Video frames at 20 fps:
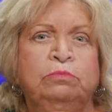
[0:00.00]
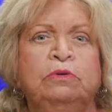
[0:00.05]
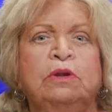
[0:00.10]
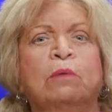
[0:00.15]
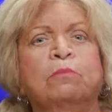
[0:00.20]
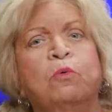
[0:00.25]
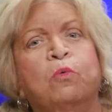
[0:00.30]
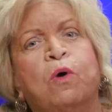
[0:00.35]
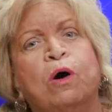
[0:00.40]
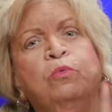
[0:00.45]

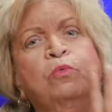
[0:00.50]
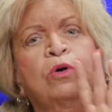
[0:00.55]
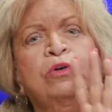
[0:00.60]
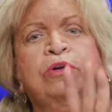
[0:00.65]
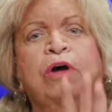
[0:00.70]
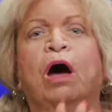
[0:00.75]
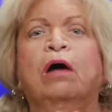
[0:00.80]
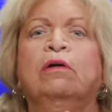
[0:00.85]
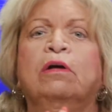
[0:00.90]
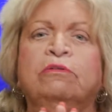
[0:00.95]
Number one, we're
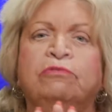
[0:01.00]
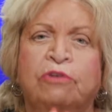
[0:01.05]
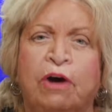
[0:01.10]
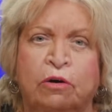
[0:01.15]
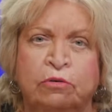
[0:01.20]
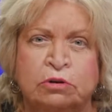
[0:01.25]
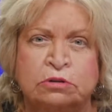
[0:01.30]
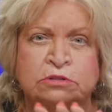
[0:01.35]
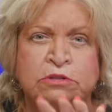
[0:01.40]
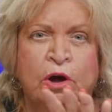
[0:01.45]
totally
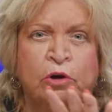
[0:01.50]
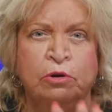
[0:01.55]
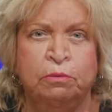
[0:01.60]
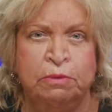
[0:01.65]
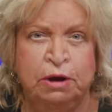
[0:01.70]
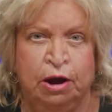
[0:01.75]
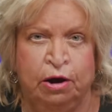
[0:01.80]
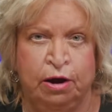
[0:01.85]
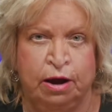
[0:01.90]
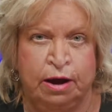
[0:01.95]
focused on
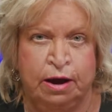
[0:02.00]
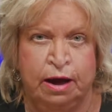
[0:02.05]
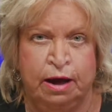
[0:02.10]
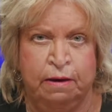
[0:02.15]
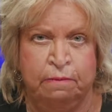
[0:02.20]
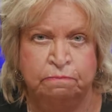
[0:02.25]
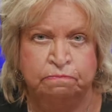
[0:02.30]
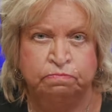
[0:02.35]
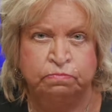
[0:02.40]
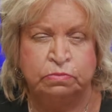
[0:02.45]

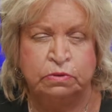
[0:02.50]
America.